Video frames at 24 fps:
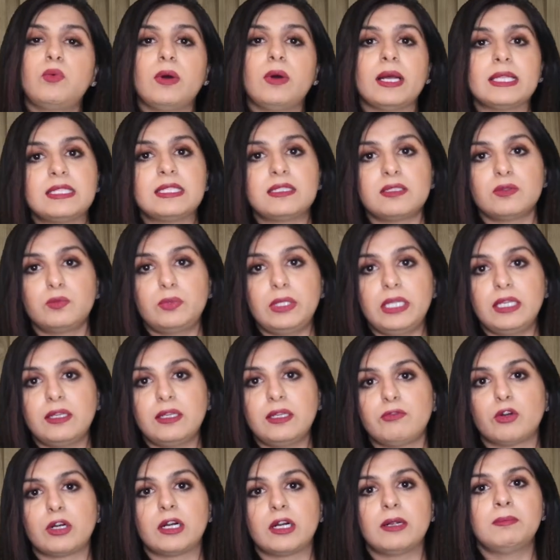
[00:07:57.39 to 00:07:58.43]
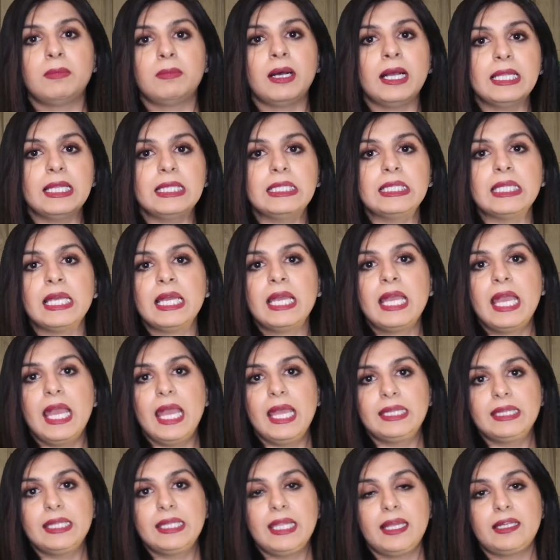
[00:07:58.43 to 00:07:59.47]
once a week for a month,
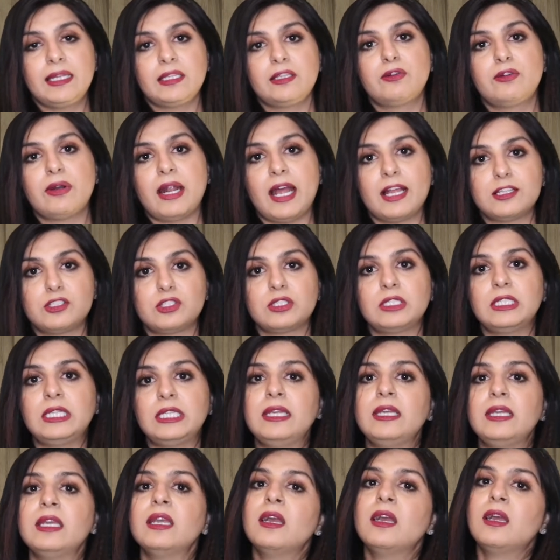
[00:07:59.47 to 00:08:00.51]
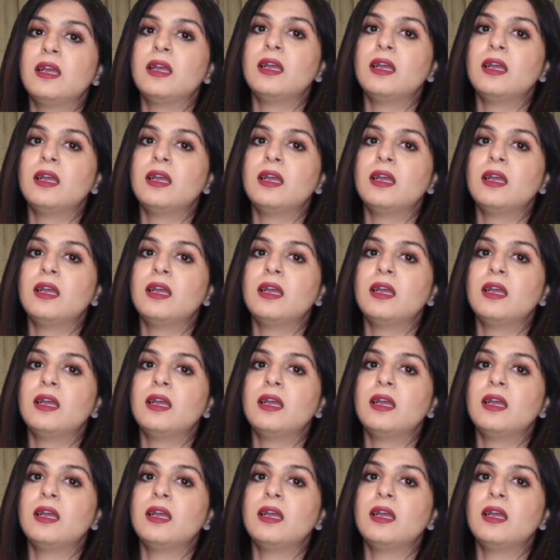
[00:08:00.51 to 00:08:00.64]
and then gradually